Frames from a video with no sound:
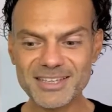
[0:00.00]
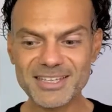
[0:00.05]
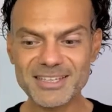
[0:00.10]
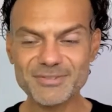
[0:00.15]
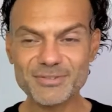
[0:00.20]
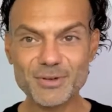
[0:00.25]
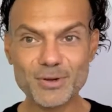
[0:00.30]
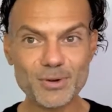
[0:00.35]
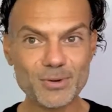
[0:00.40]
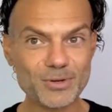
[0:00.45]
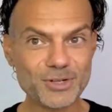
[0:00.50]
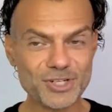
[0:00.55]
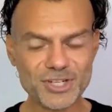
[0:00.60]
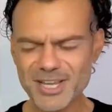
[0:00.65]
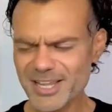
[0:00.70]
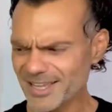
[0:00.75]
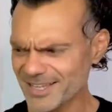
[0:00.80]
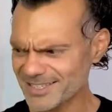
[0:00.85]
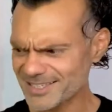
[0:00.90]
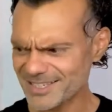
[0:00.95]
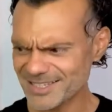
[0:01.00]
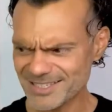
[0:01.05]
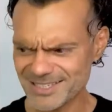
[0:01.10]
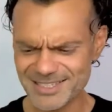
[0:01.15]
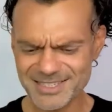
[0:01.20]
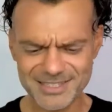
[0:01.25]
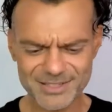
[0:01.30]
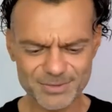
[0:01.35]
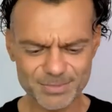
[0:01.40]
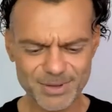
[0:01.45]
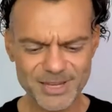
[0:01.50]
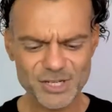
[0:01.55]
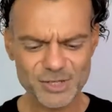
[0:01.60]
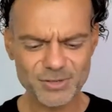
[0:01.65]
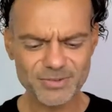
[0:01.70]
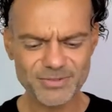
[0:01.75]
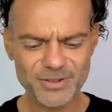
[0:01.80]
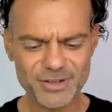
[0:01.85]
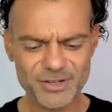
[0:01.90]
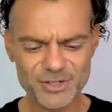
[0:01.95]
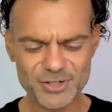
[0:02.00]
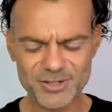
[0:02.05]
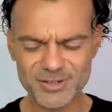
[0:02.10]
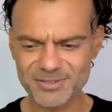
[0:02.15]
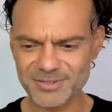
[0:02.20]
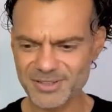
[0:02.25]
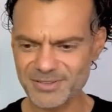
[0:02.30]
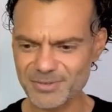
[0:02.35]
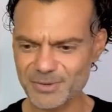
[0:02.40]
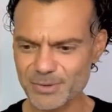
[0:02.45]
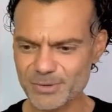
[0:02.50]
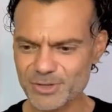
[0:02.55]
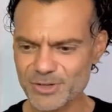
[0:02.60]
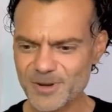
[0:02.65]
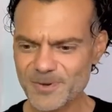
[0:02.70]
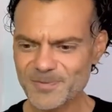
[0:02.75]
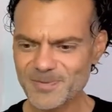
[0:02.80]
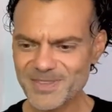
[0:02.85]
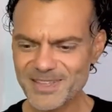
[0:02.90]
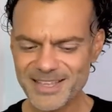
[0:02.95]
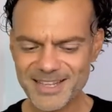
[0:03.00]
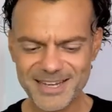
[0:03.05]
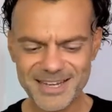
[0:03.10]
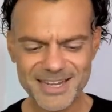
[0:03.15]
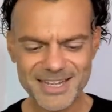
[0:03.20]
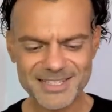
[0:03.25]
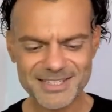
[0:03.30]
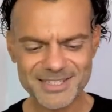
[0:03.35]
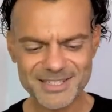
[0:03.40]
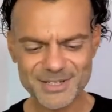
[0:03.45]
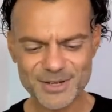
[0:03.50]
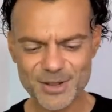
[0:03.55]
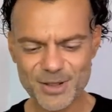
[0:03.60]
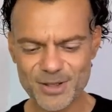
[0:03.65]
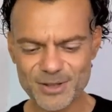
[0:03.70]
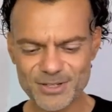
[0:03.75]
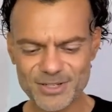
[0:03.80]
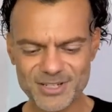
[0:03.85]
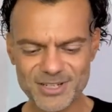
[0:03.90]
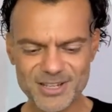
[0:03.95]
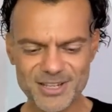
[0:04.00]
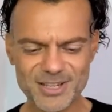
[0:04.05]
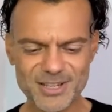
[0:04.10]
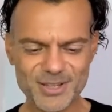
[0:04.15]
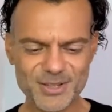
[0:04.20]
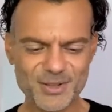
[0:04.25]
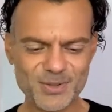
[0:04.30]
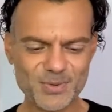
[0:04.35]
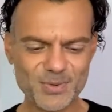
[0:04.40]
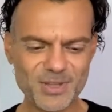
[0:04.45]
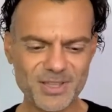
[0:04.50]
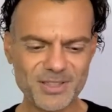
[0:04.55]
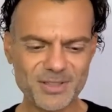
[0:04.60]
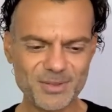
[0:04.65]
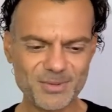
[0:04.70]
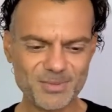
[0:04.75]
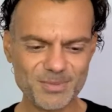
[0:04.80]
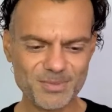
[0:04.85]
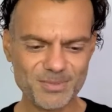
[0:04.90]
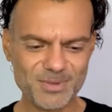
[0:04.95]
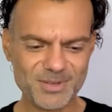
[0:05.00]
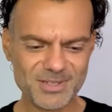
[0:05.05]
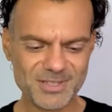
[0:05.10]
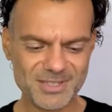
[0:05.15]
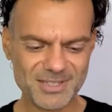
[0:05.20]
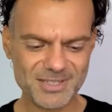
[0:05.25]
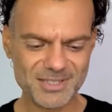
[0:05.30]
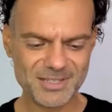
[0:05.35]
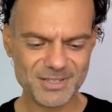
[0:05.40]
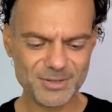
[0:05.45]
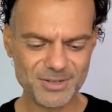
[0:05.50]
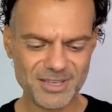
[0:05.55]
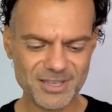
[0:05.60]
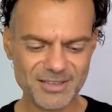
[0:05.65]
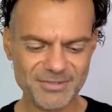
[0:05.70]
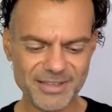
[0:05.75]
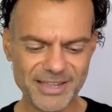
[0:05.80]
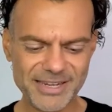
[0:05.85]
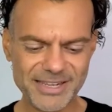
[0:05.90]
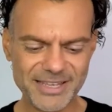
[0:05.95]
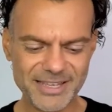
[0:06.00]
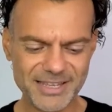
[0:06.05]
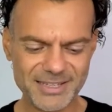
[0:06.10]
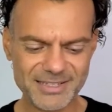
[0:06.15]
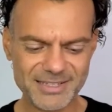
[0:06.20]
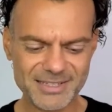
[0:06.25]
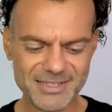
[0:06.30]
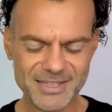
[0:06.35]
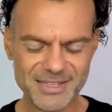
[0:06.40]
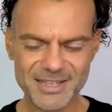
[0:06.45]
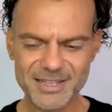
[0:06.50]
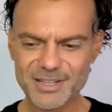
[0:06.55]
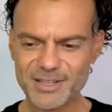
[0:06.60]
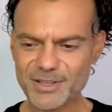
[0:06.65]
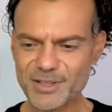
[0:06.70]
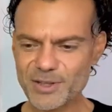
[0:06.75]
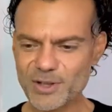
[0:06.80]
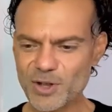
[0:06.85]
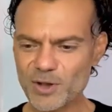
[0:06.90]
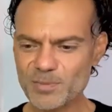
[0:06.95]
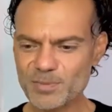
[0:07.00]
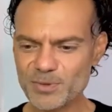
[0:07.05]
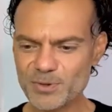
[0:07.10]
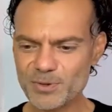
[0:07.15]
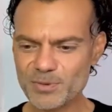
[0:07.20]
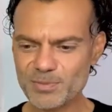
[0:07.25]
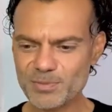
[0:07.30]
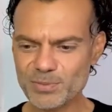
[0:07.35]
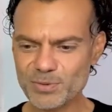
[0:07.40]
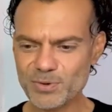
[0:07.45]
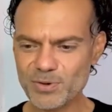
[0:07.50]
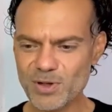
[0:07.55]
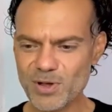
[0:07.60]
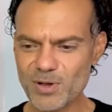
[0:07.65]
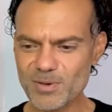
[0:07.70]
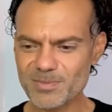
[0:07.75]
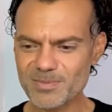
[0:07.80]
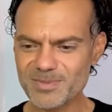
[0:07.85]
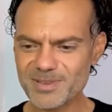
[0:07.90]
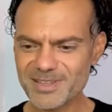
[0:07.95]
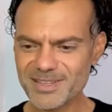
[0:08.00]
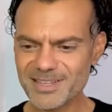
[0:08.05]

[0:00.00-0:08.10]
Rive Gauche. Yeah, it's, it's a special version of Rive Gauche. Let's start with Monsieur Cavalier's Opium pour Homme.